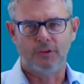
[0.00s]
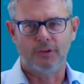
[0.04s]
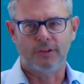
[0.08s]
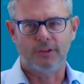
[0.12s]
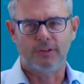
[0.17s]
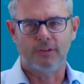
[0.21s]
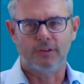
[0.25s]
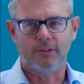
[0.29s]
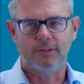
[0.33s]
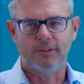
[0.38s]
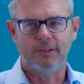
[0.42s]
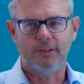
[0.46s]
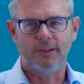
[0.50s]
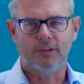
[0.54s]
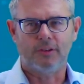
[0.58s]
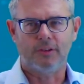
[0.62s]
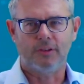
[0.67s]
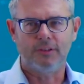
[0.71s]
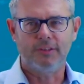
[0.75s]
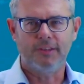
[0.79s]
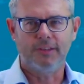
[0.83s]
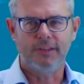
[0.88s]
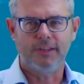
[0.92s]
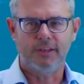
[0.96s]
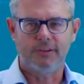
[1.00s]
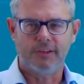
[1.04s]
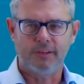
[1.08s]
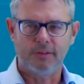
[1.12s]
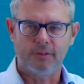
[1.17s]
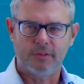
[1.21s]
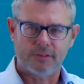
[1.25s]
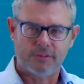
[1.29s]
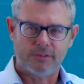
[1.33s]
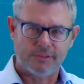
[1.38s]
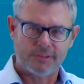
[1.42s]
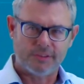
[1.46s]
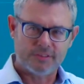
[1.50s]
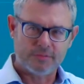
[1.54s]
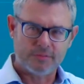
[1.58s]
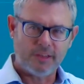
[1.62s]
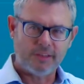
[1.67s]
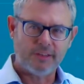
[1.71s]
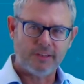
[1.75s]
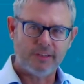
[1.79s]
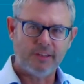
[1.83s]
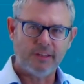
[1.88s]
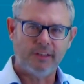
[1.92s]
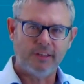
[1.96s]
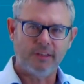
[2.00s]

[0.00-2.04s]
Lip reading: turned on here and transmitted